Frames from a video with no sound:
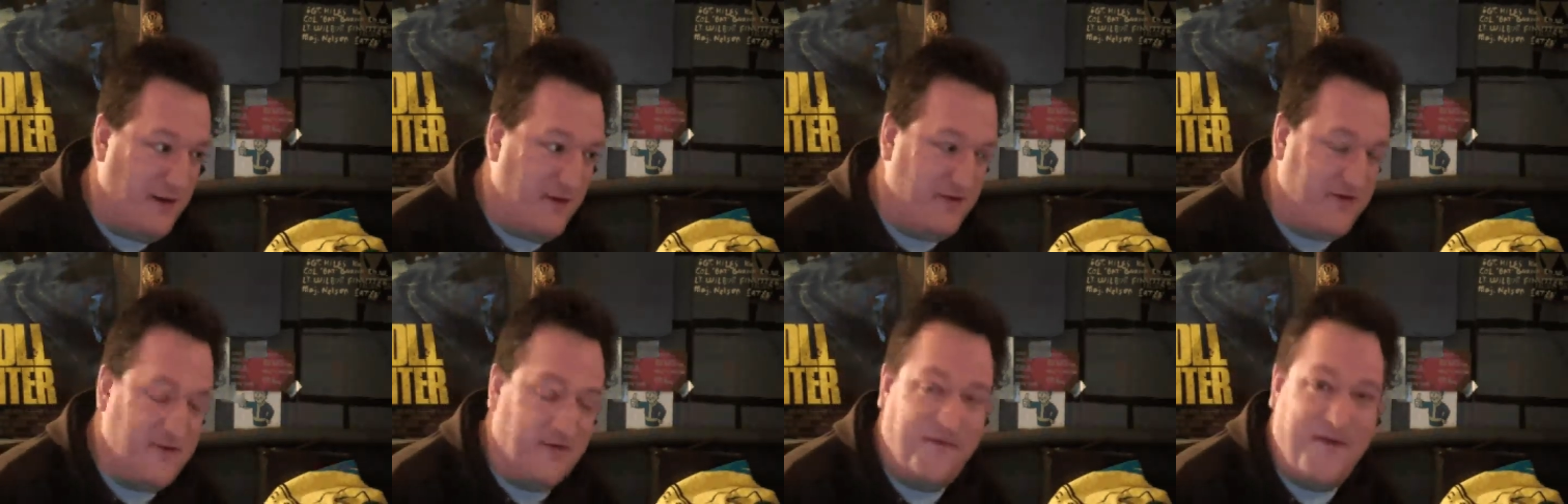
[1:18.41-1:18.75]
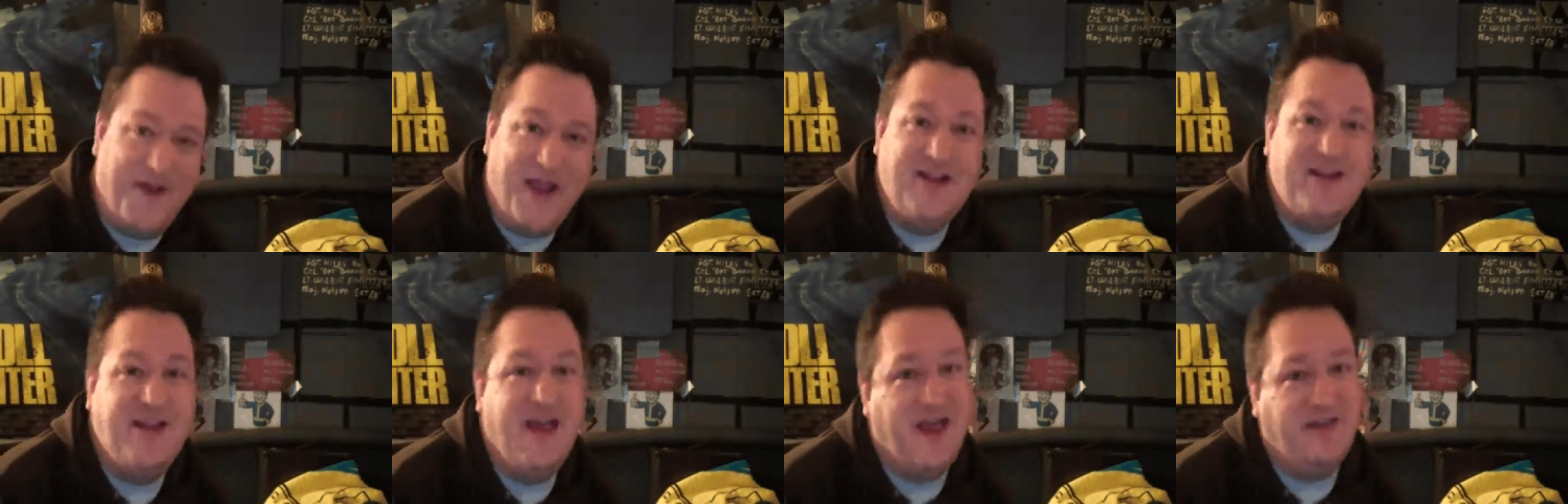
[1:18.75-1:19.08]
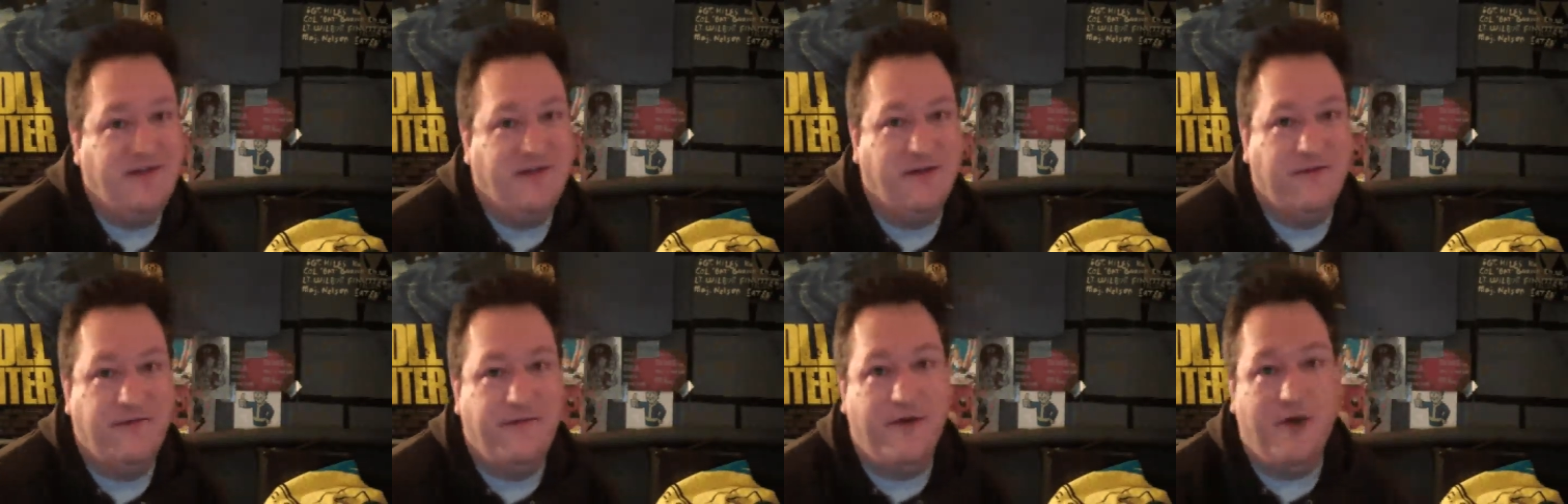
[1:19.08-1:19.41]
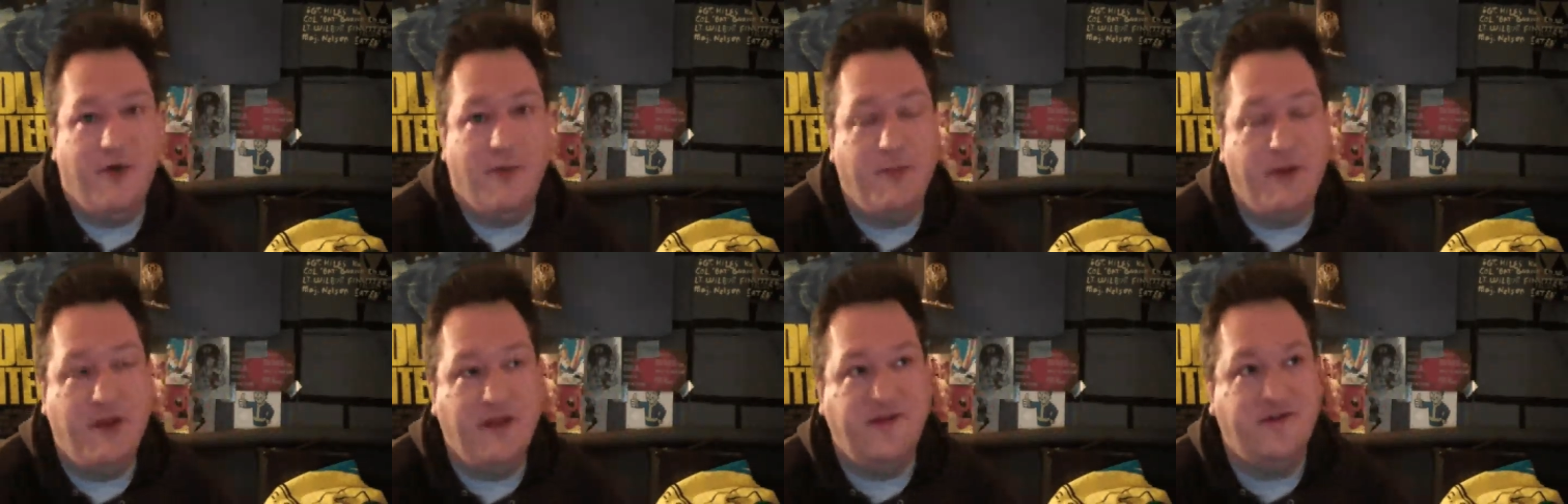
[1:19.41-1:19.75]
it's a fantastic
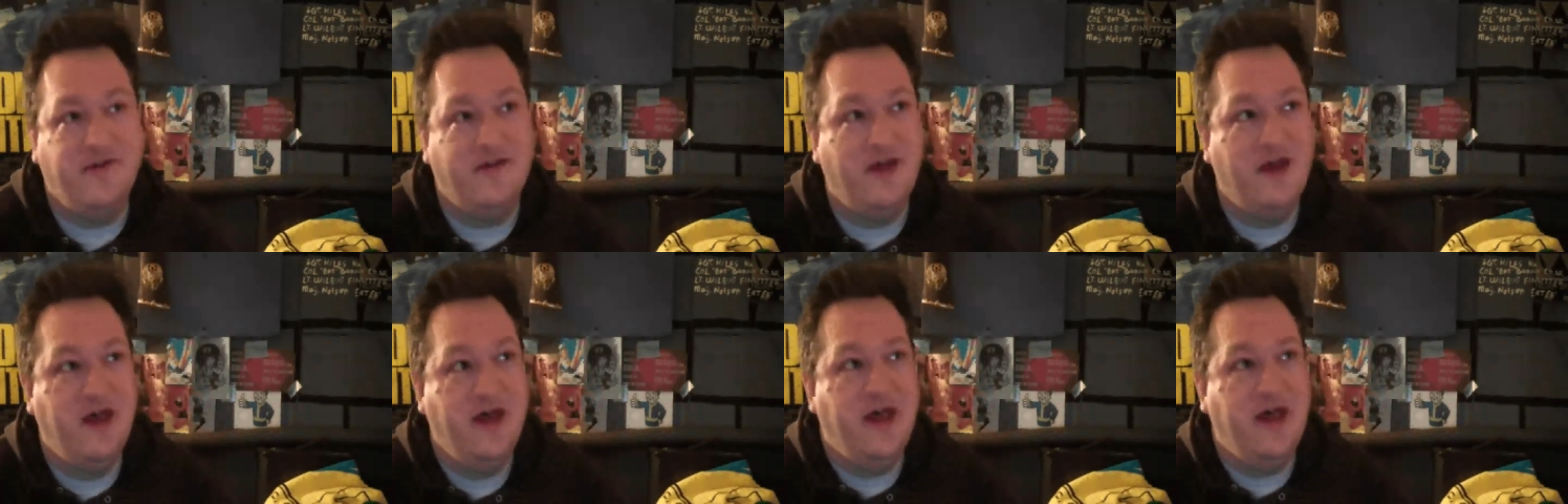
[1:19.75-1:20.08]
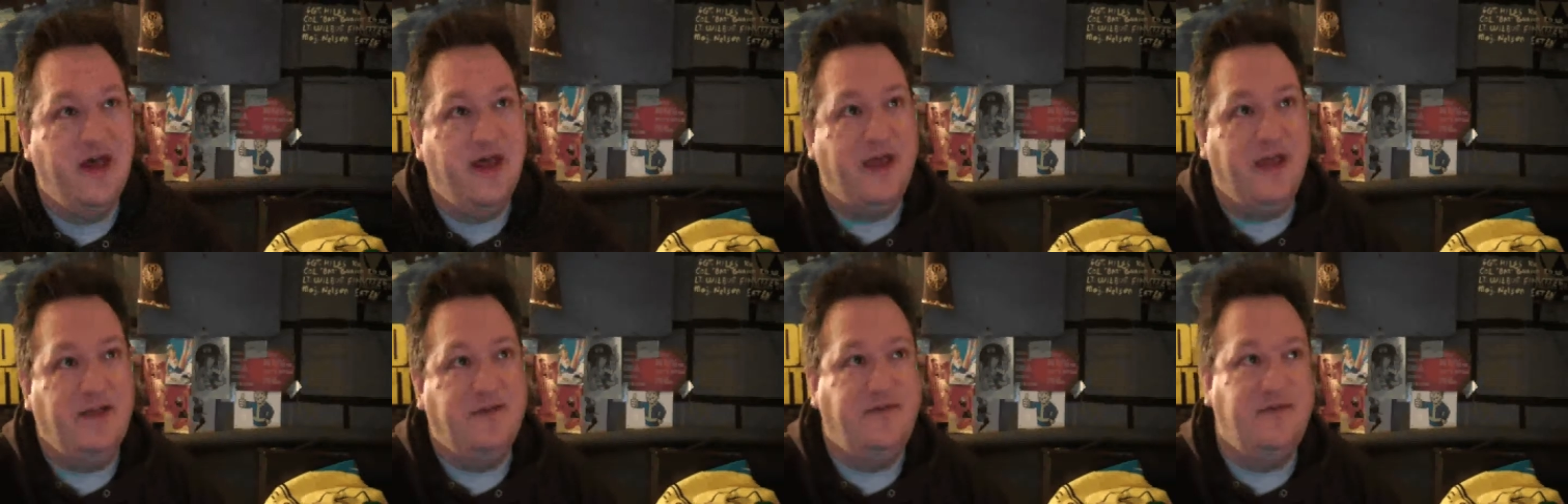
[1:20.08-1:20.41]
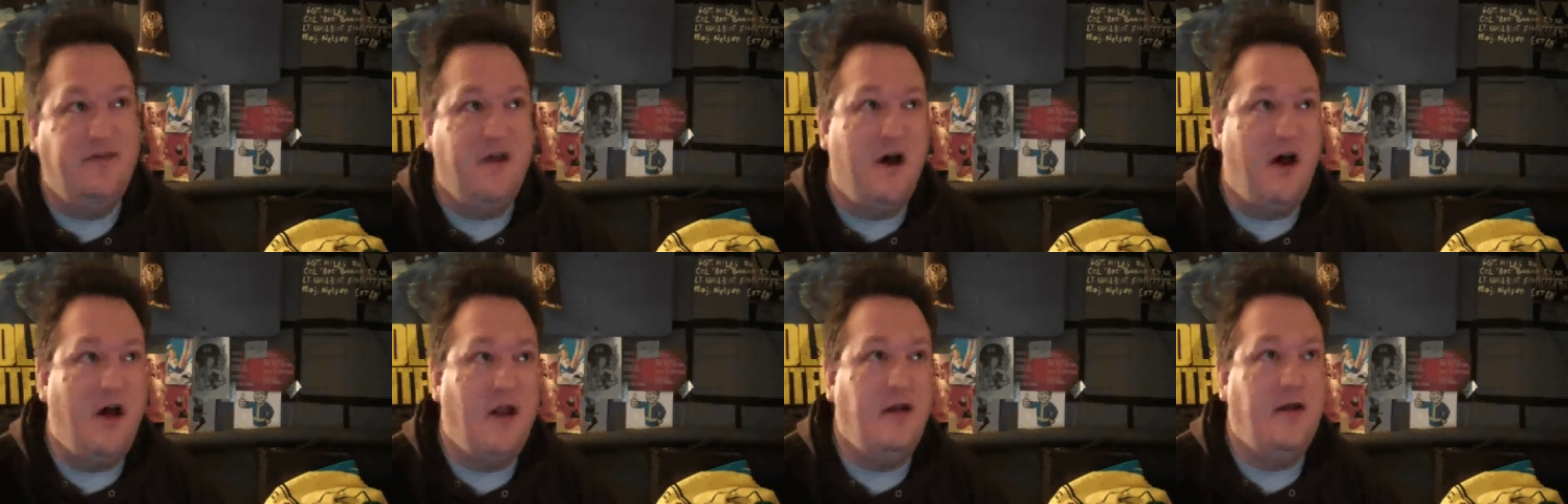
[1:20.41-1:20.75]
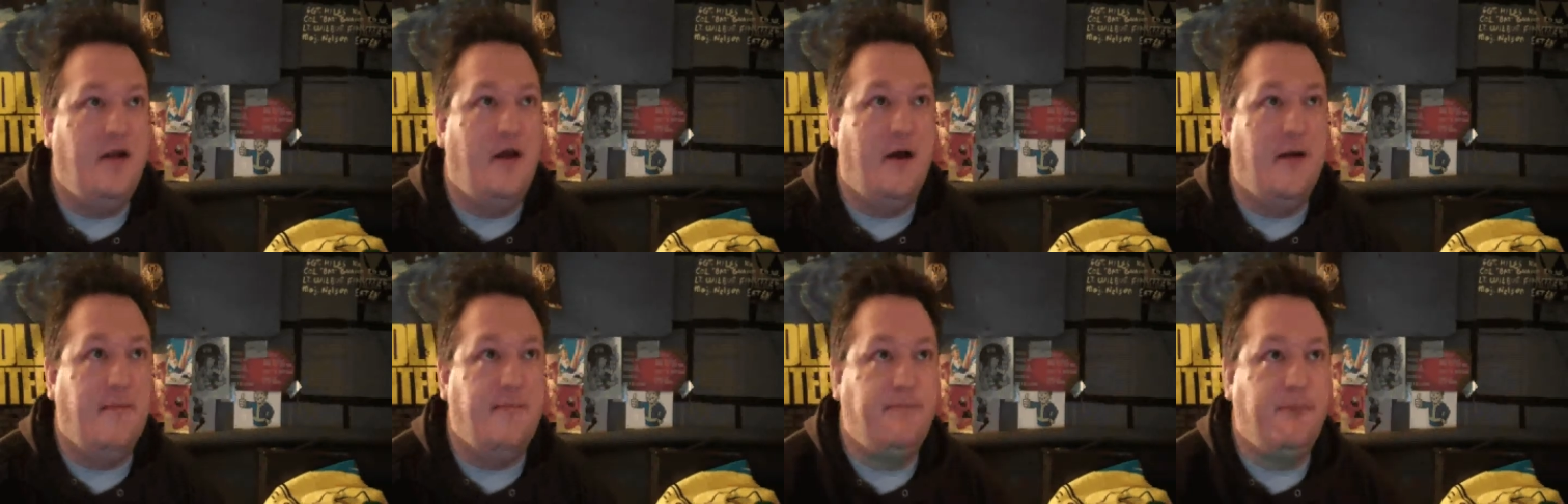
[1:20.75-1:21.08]
film. It's it's done
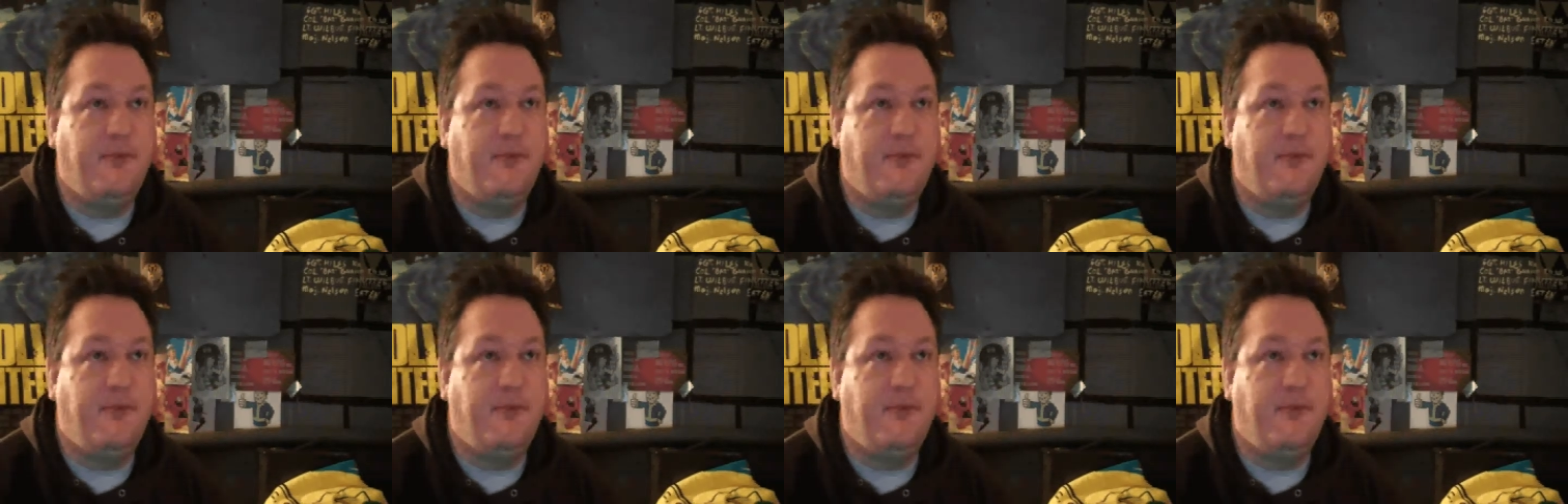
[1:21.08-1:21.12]
um,